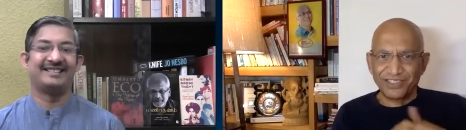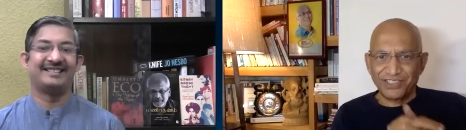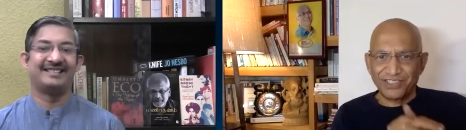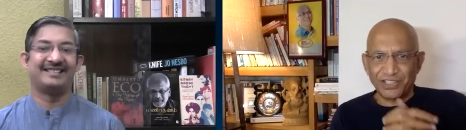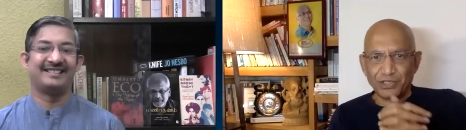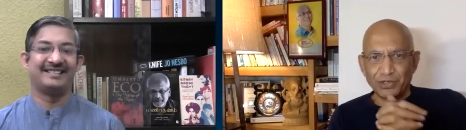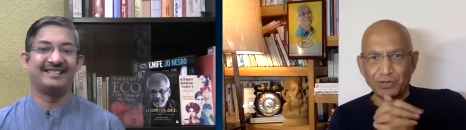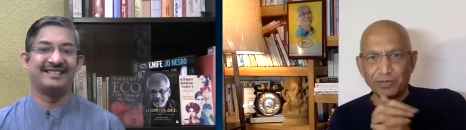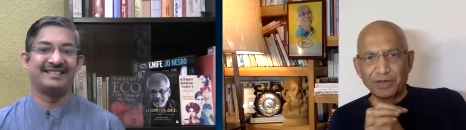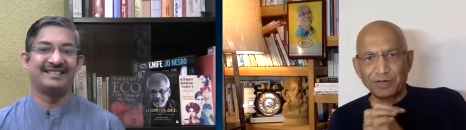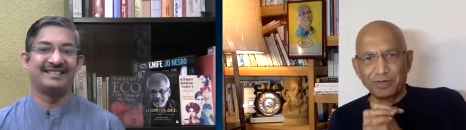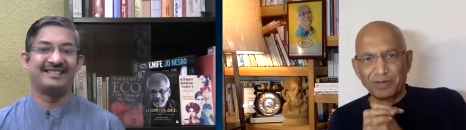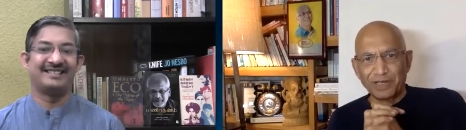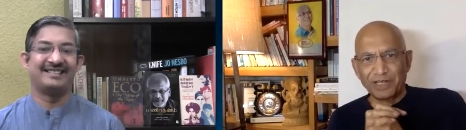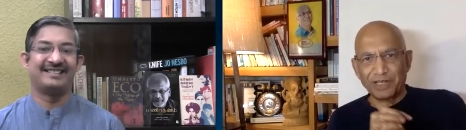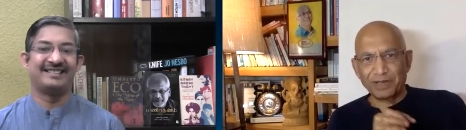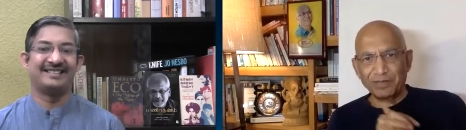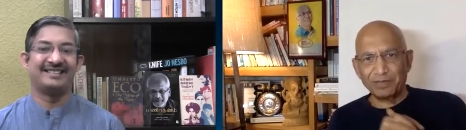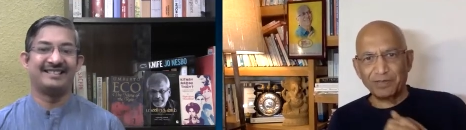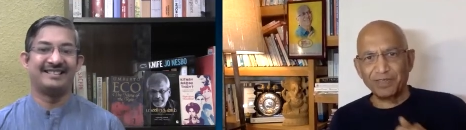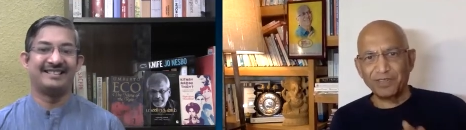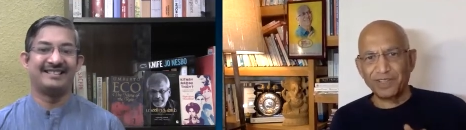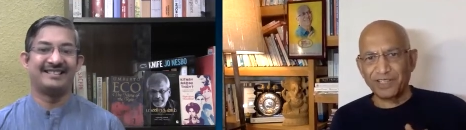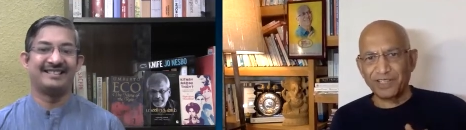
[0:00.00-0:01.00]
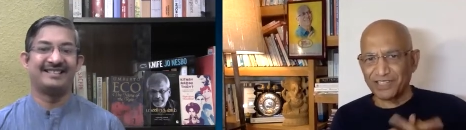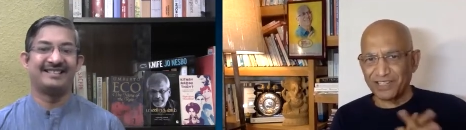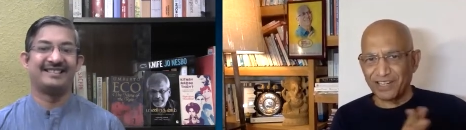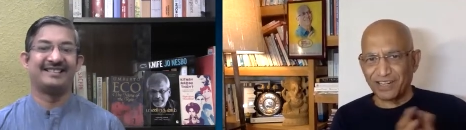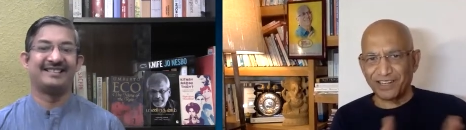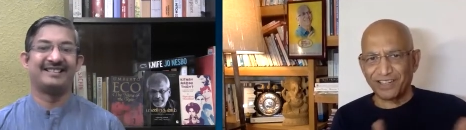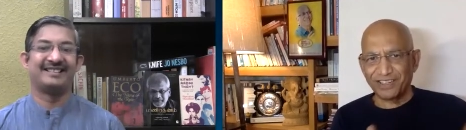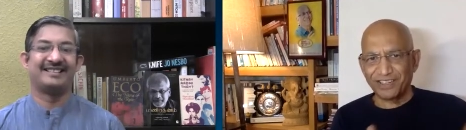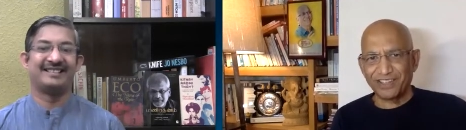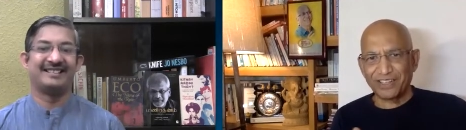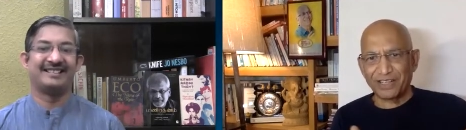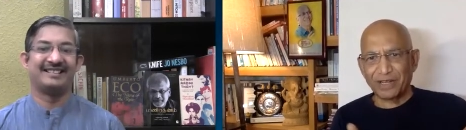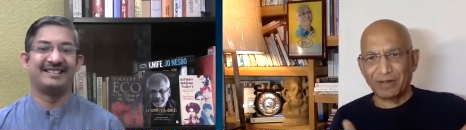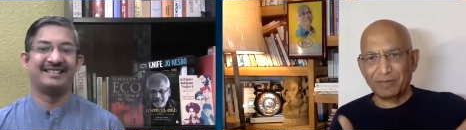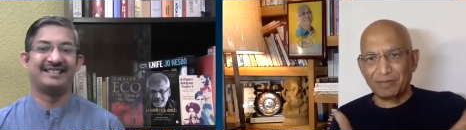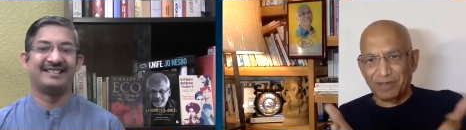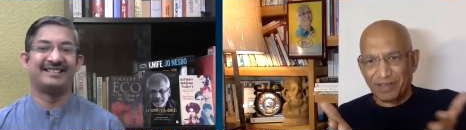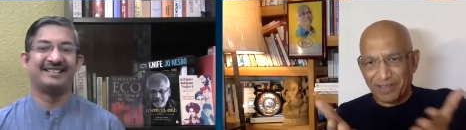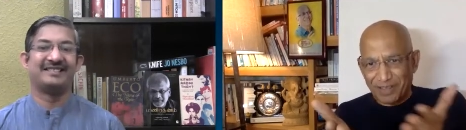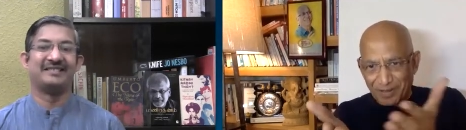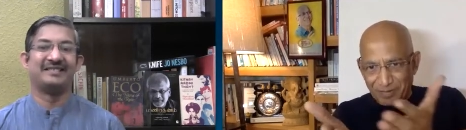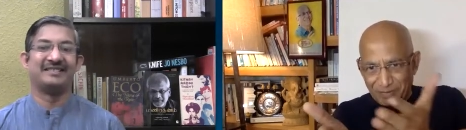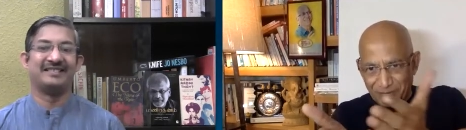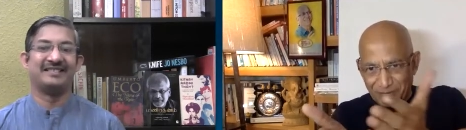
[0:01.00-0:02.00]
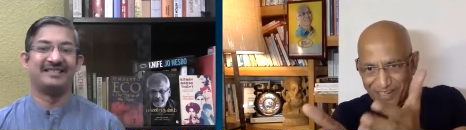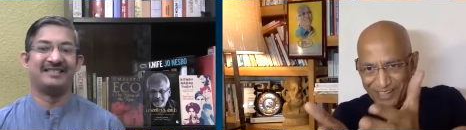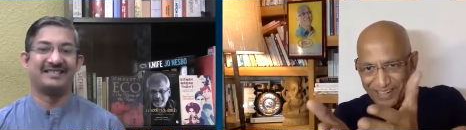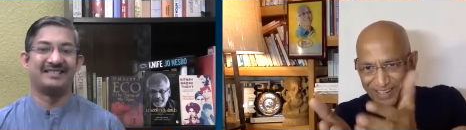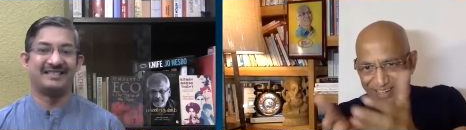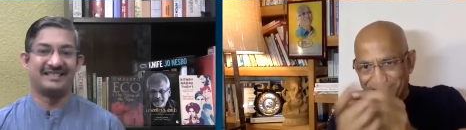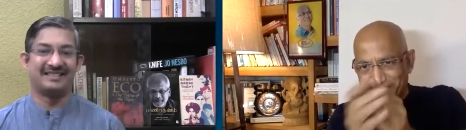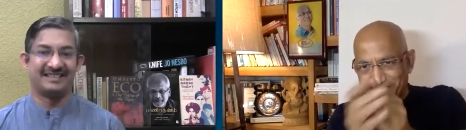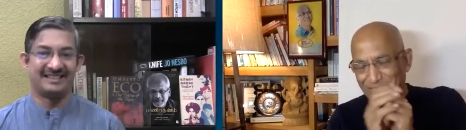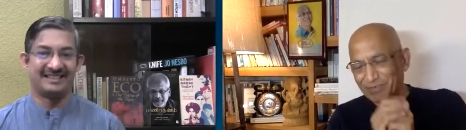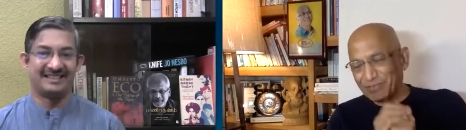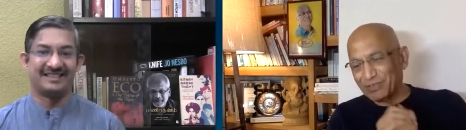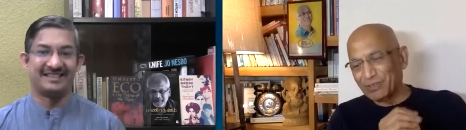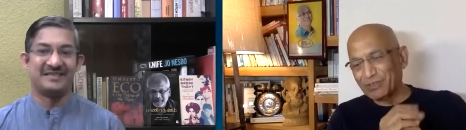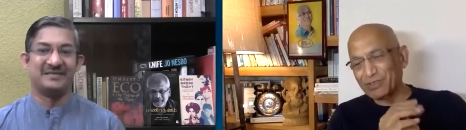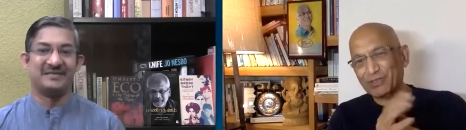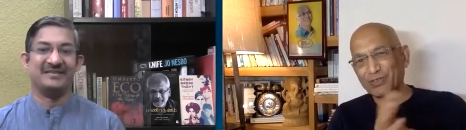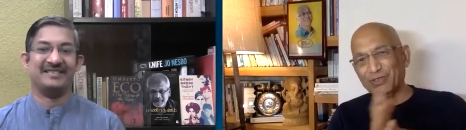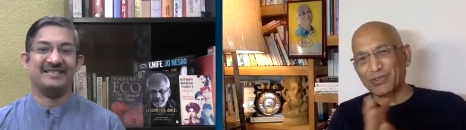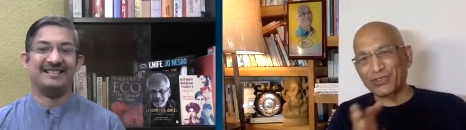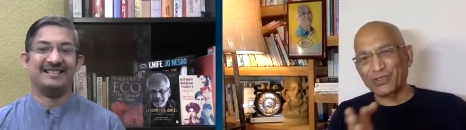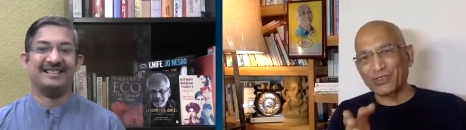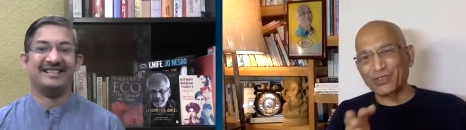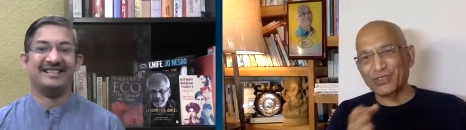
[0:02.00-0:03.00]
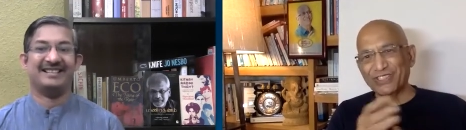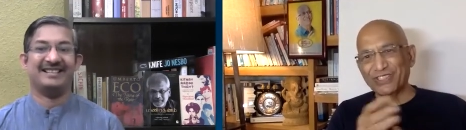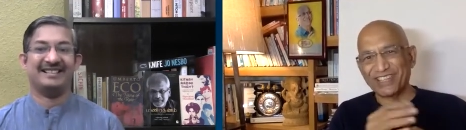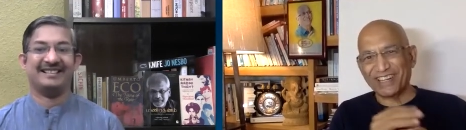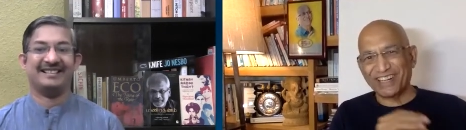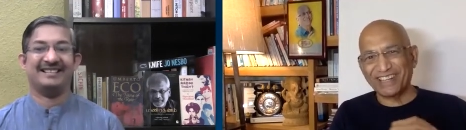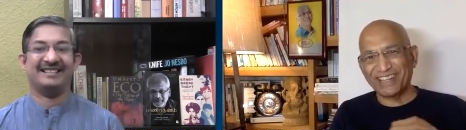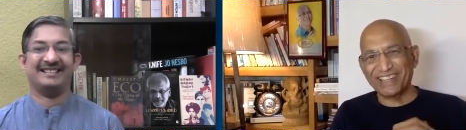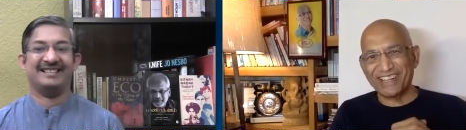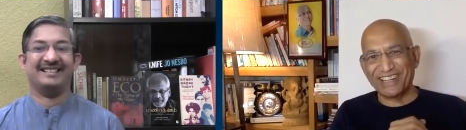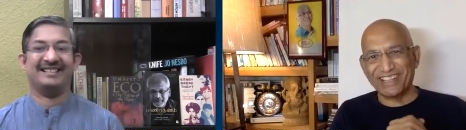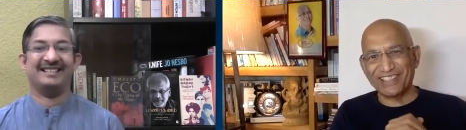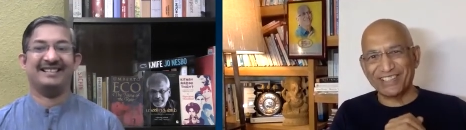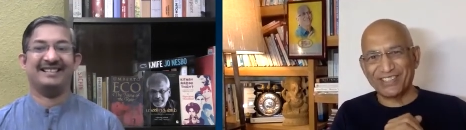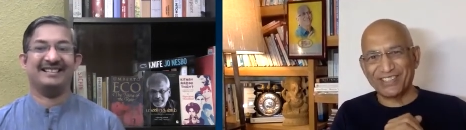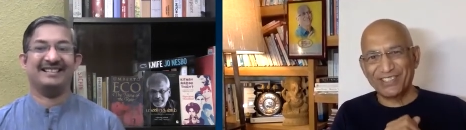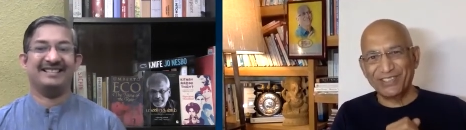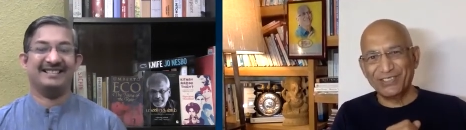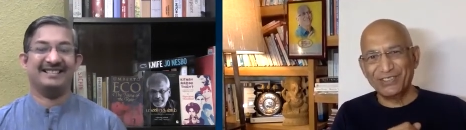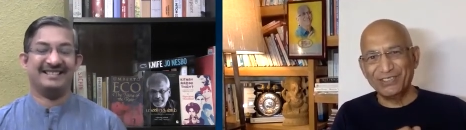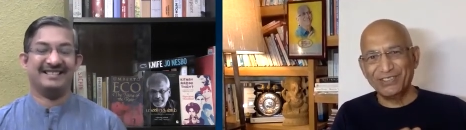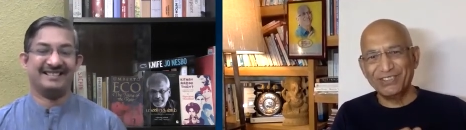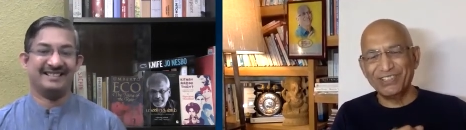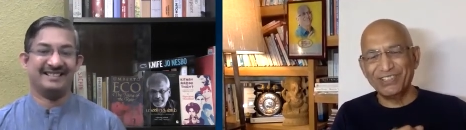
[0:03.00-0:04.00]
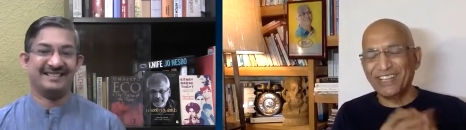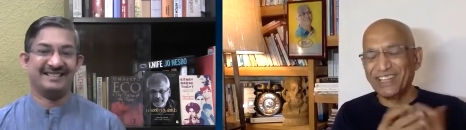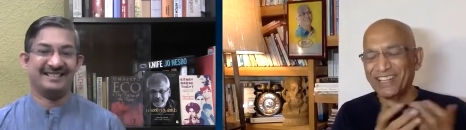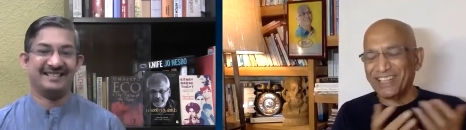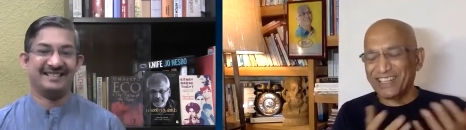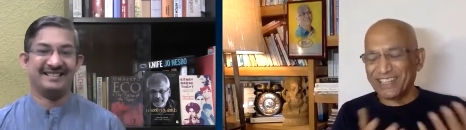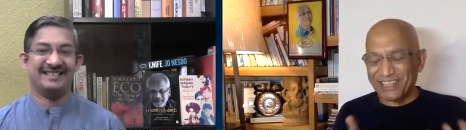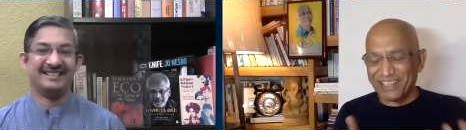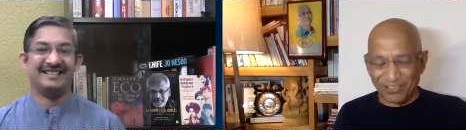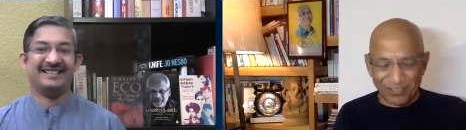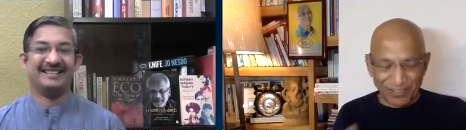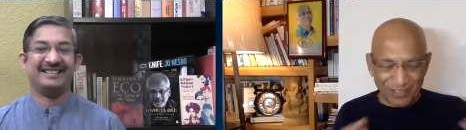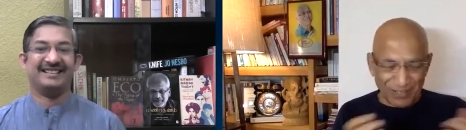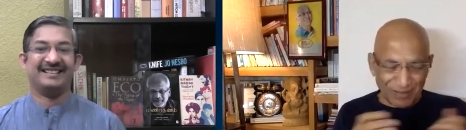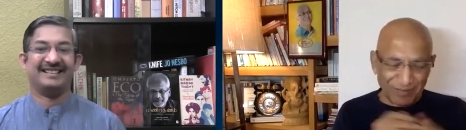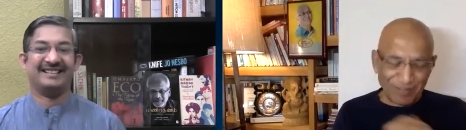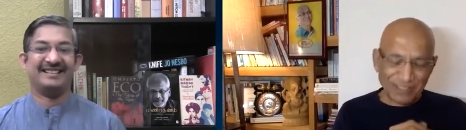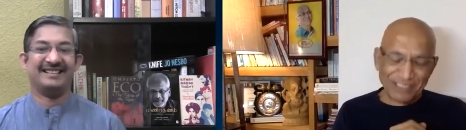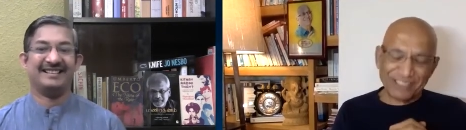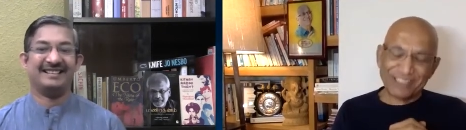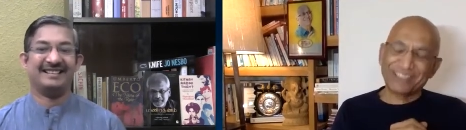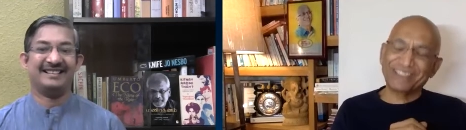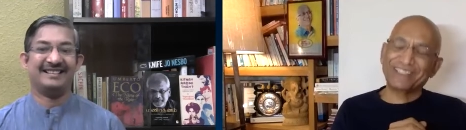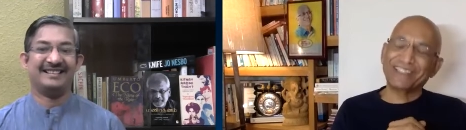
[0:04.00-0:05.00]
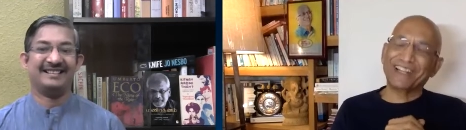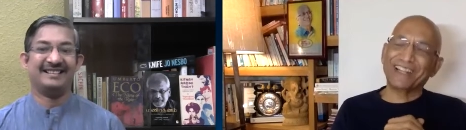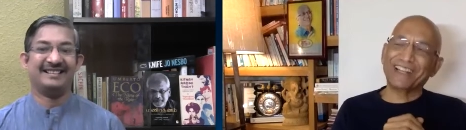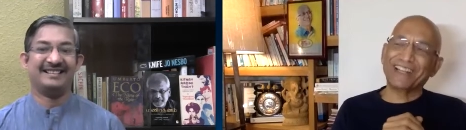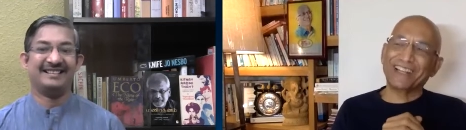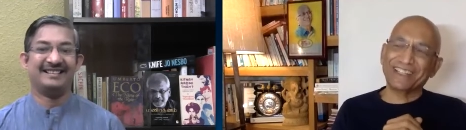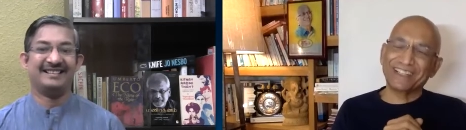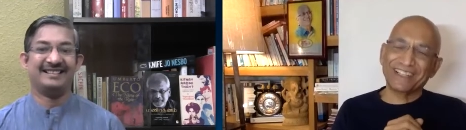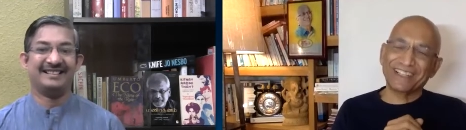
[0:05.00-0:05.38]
Speaker 1: Subramaniam, is none other than Mani Ratnam, whose photo is I to you. The film is none other